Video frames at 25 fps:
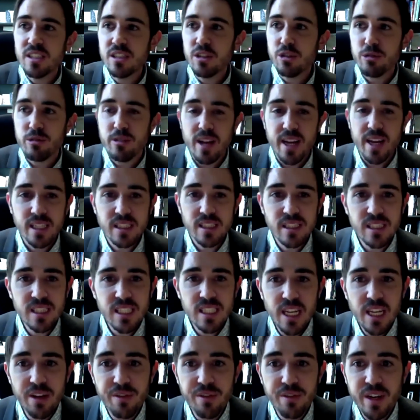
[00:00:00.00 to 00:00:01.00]

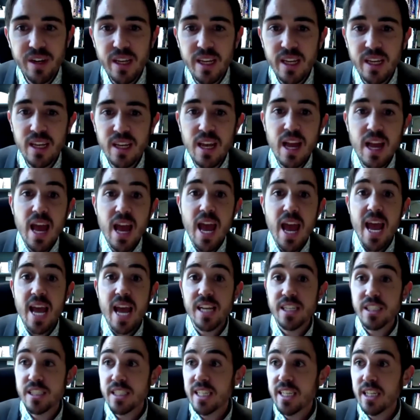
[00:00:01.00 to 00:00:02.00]
creativity,
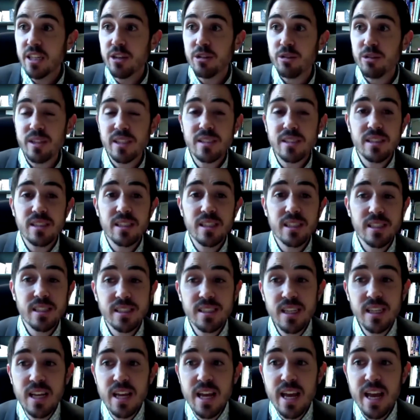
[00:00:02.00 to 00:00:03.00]
and decreases
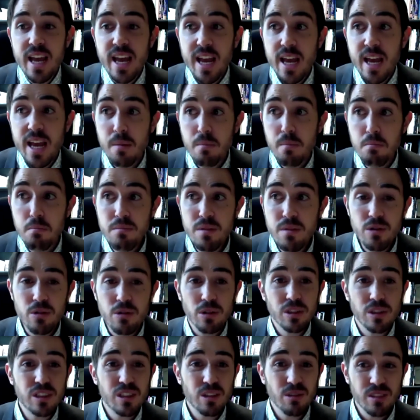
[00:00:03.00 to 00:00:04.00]
in mood.
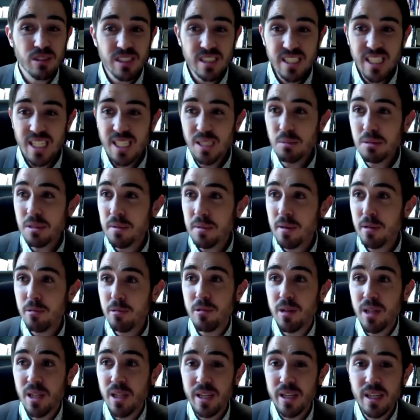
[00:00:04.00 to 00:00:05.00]
So it seems to be
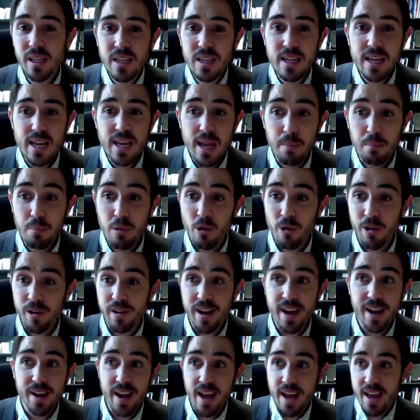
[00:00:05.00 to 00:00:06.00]
really important.
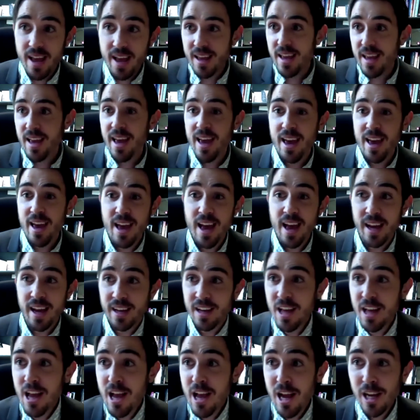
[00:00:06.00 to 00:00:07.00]
And heck,
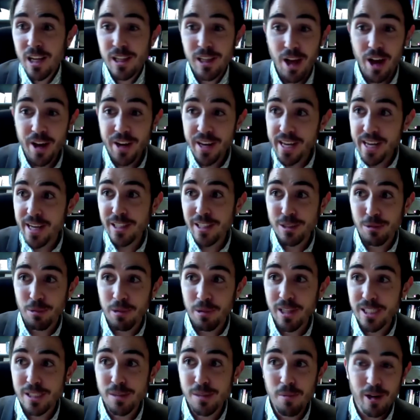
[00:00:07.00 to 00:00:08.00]
Claudine is really
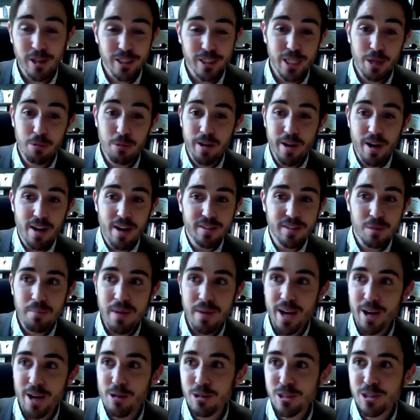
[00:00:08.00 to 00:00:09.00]
smart. She went off to
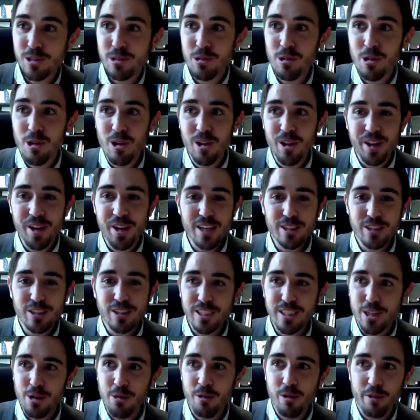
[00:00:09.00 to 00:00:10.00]
medical school and now she's
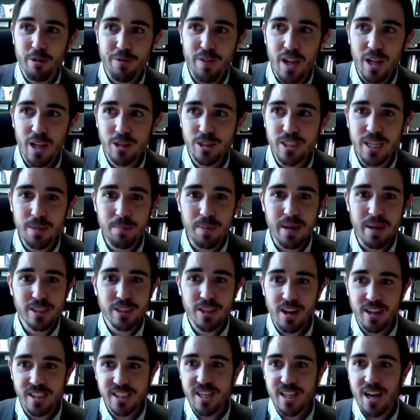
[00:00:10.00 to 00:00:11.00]
doing her fellowship at
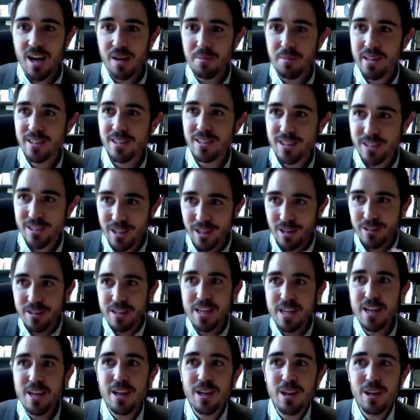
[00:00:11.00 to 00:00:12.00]
Johns Hopkins. So
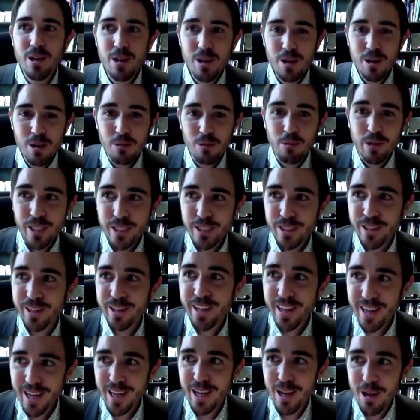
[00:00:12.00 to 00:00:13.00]
we should
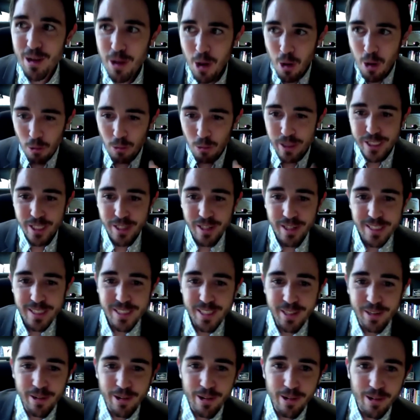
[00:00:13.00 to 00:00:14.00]
uh, we should listen
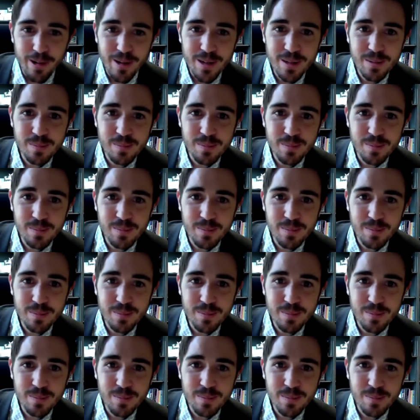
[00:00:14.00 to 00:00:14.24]
to her.